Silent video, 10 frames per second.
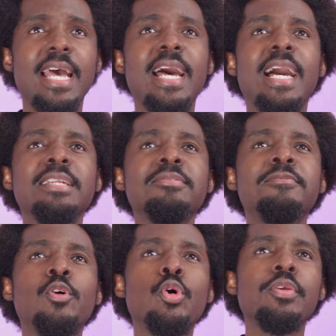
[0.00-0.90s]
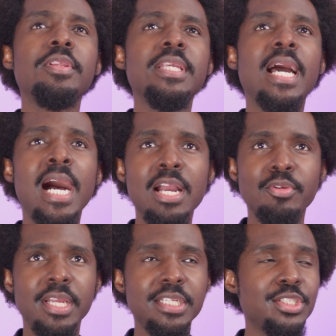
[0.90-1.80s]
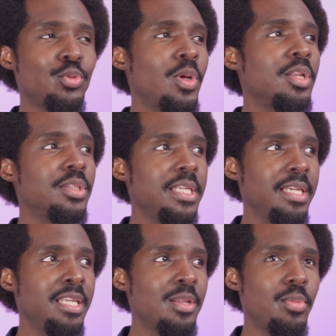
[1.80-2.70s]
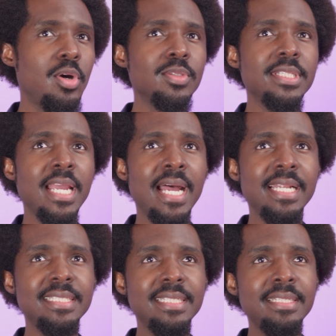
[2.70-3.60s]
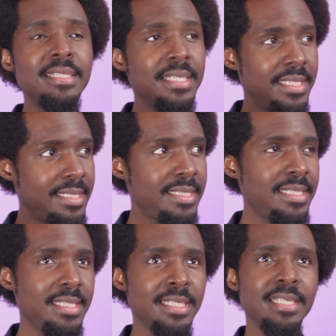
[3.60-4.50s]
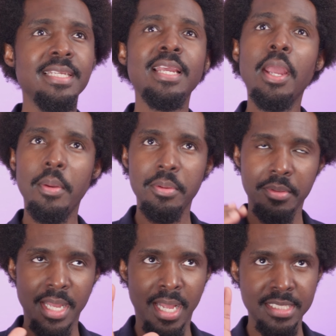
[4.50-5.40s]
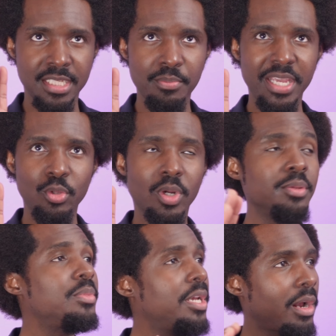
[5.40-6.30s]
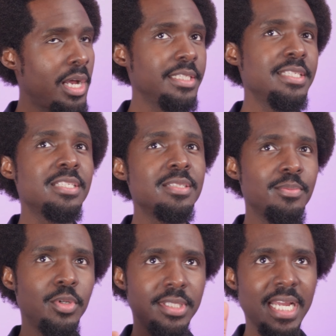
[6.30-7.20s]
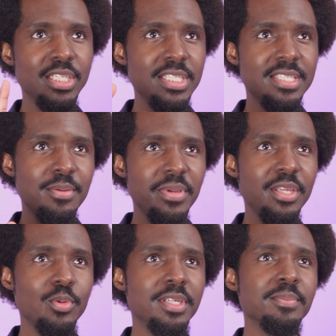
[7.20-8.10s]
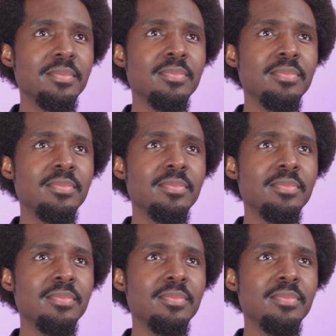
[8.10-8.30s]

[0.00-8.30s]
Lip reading: And for the RH, we are thinking about the anti-D as the main one. There are others, but that is the main one.